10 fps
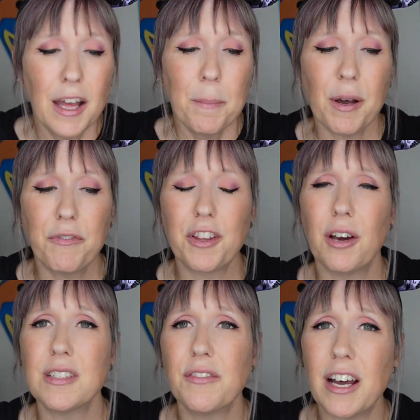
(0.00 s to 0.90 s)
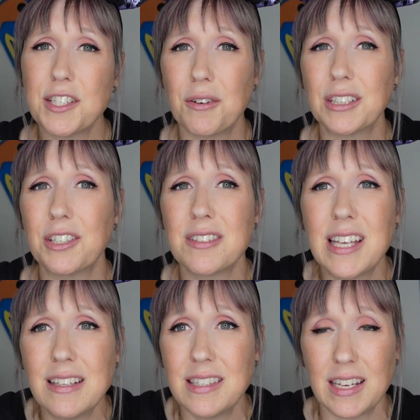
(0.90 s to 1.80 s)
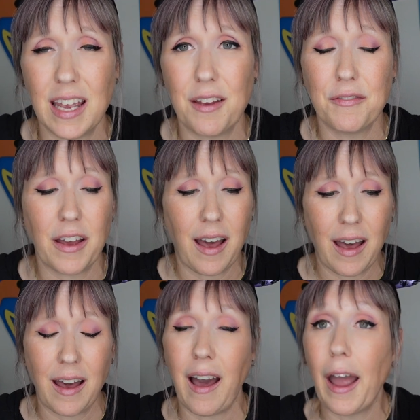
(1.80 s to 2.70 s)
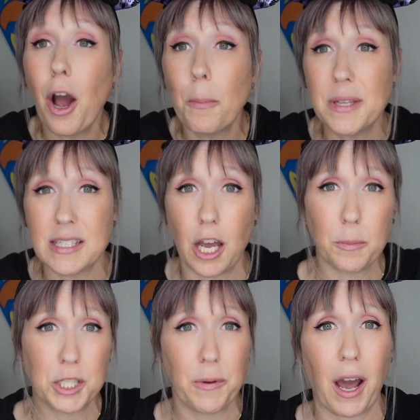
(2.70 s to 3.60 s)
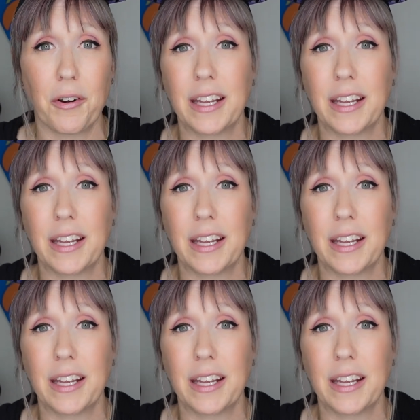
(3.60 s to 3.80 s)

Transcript: But for those of us who are a little sensitive, uh, I hope this helped you out.